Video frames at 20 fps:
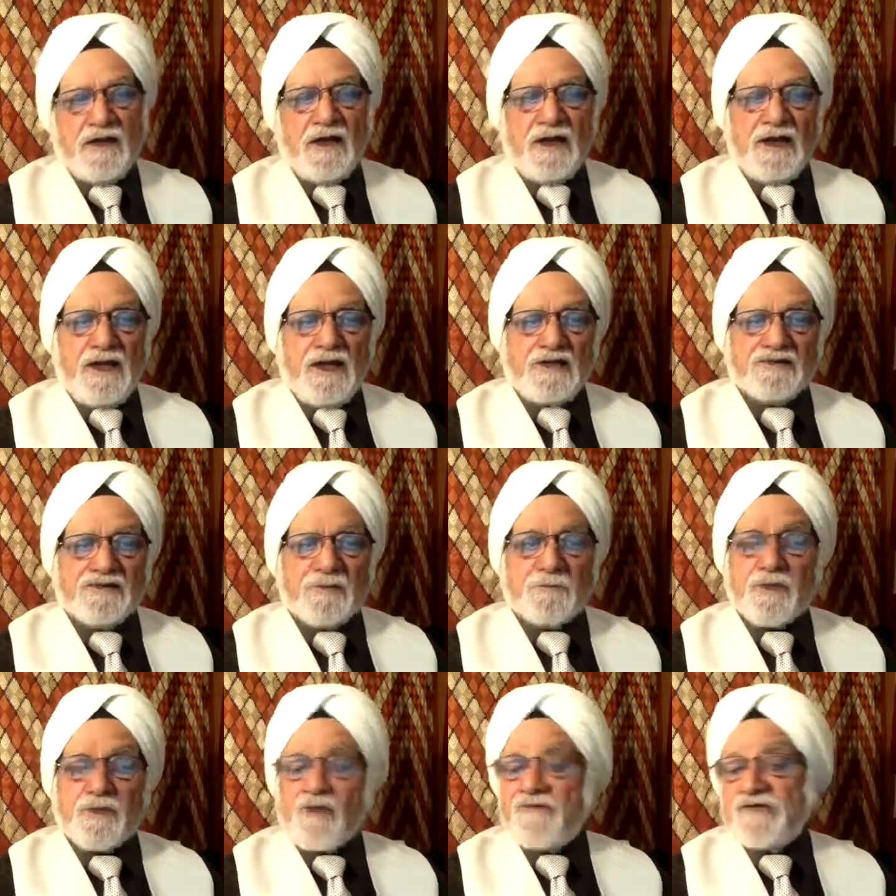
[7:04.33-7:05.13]
is a
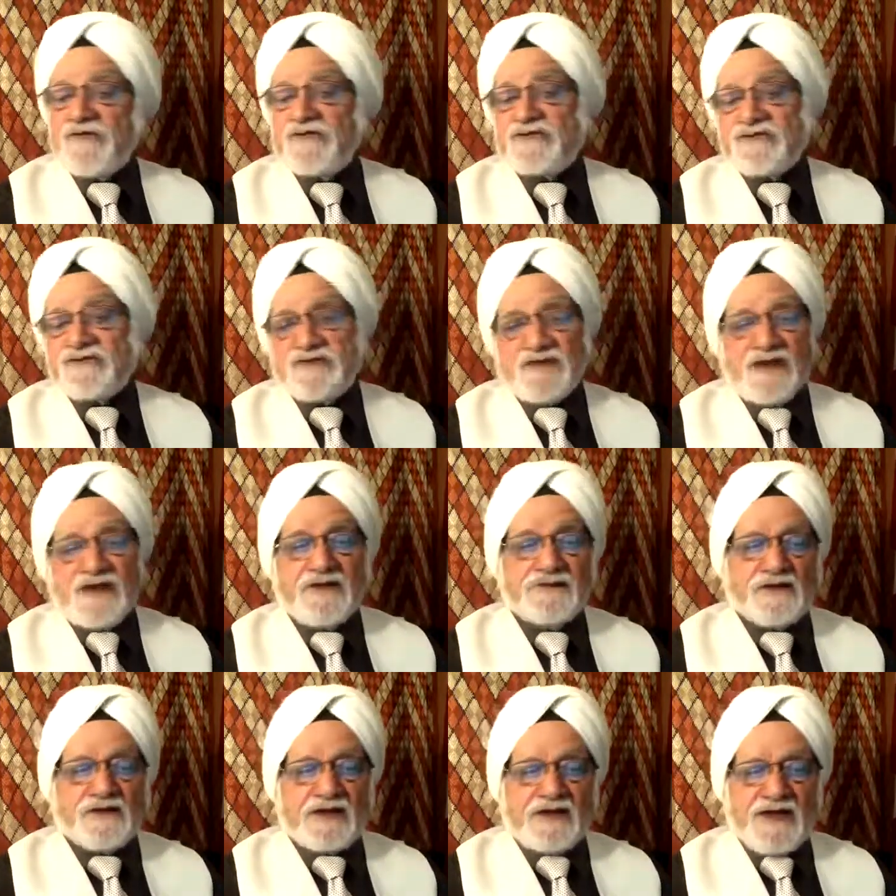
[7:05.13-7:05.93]
province
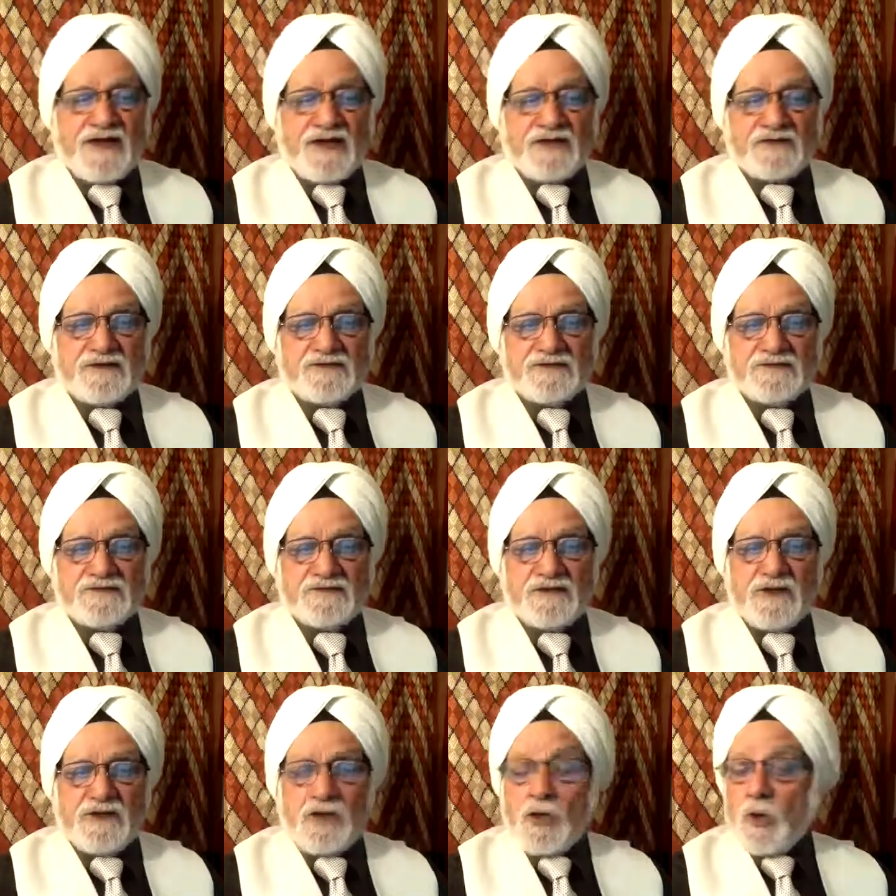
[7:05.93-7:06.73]
hinterland
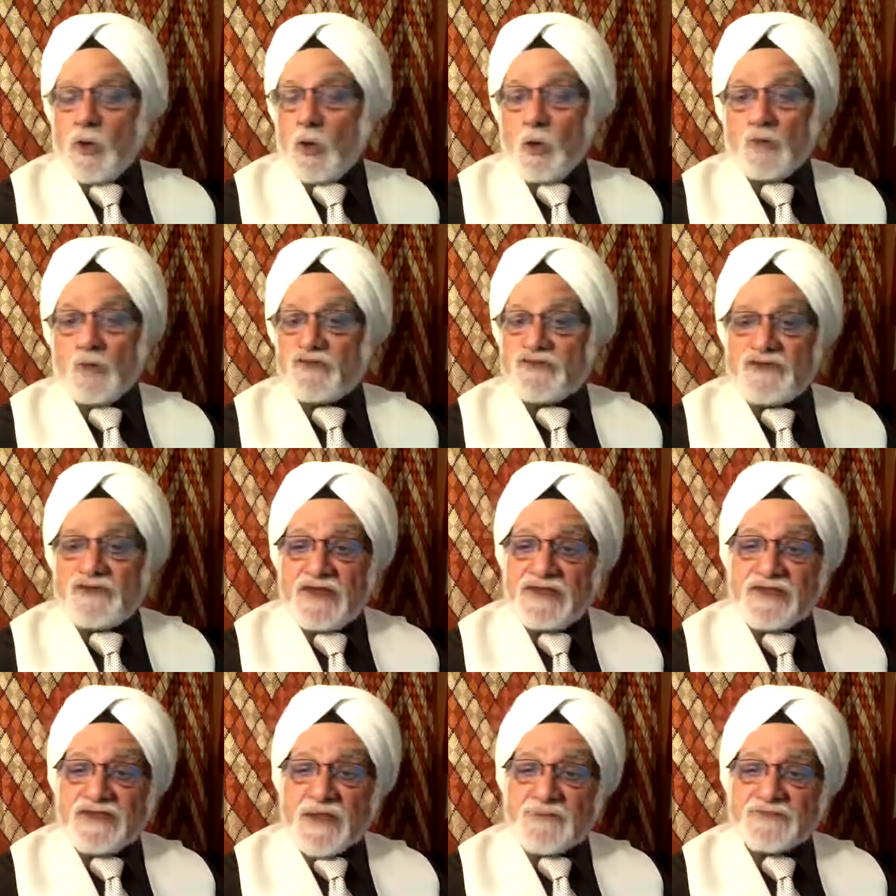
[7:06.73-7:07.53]
who
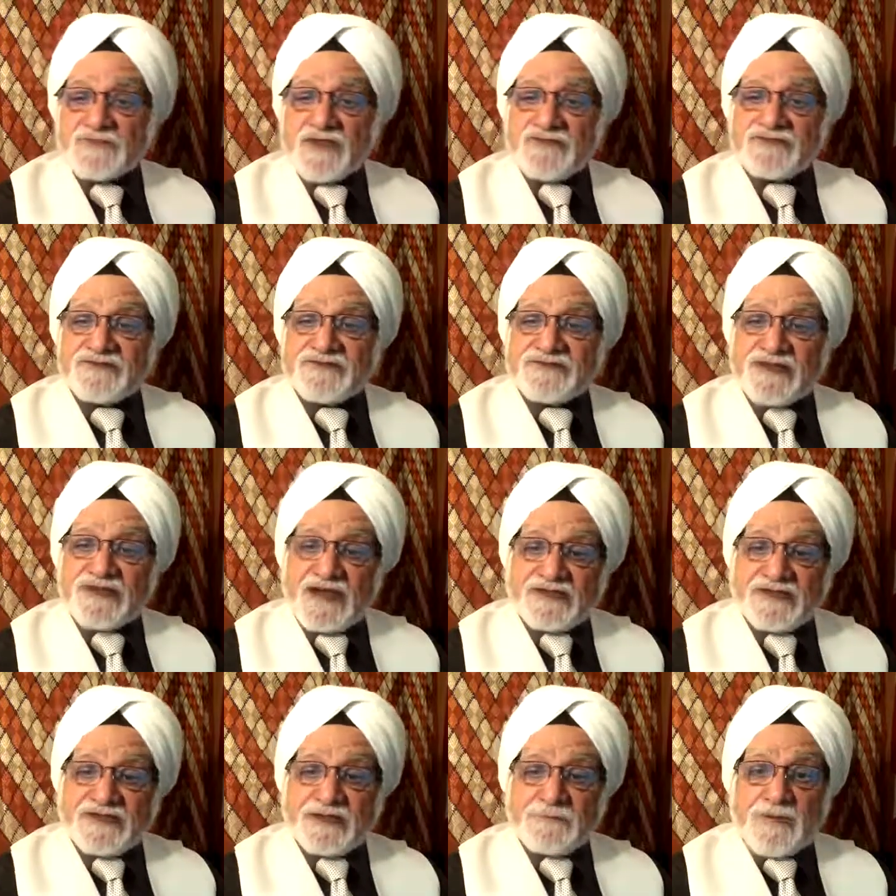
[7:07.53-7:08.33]
see themselves
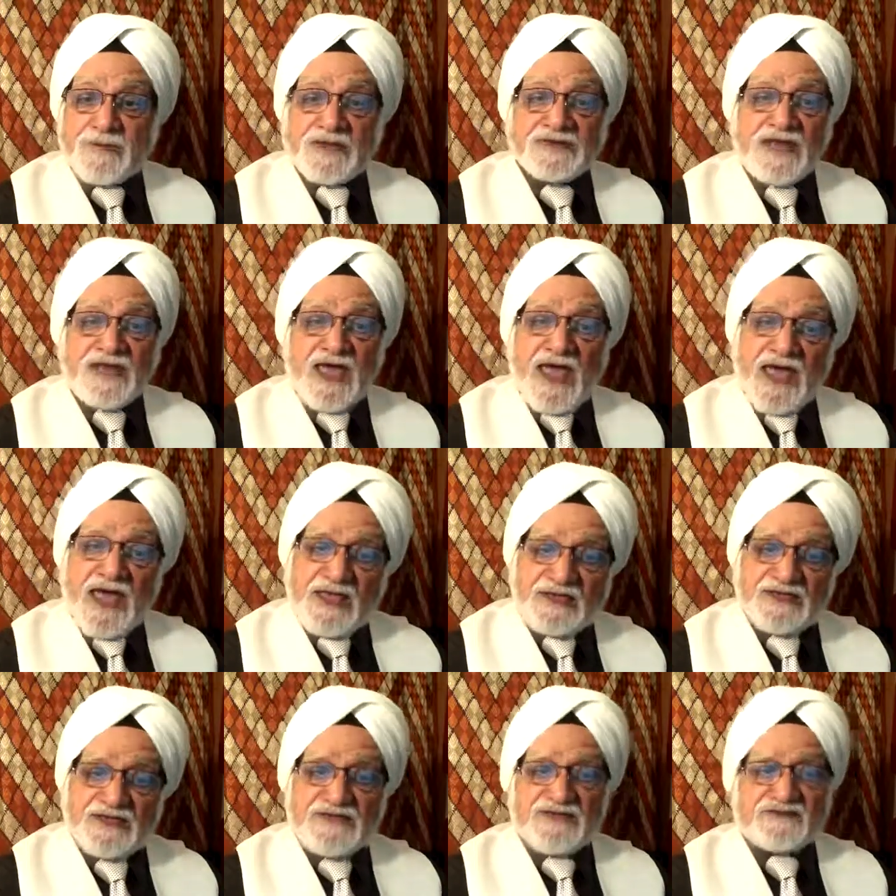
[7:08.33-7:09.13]
threatened by the
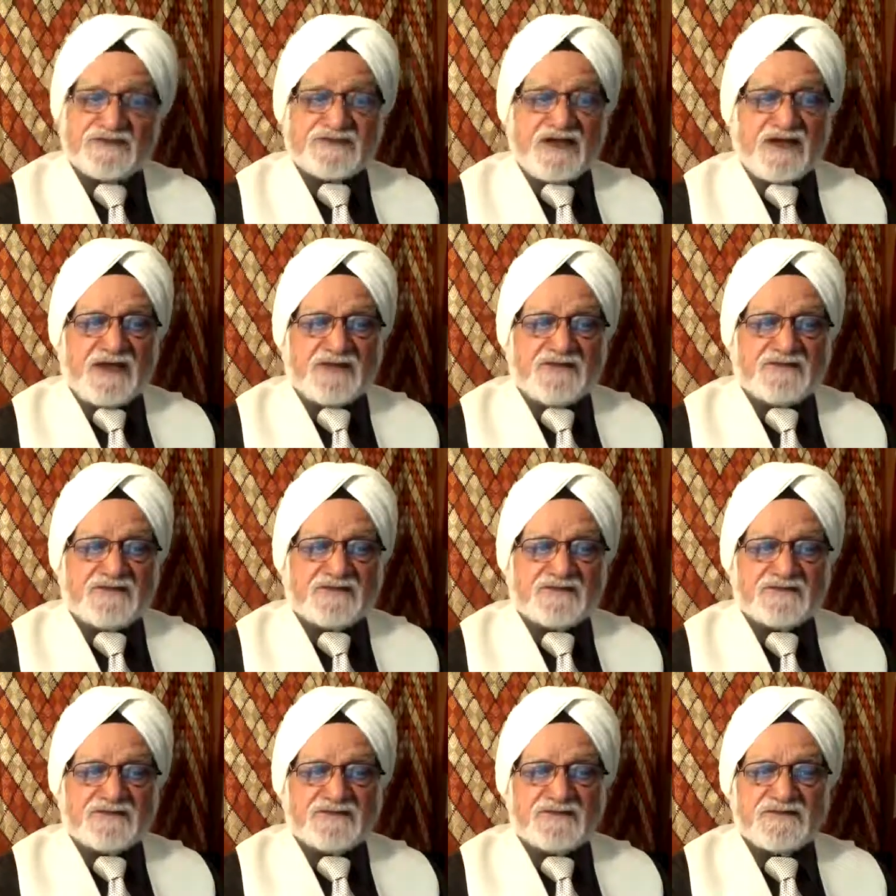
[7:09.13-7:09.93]
anglicized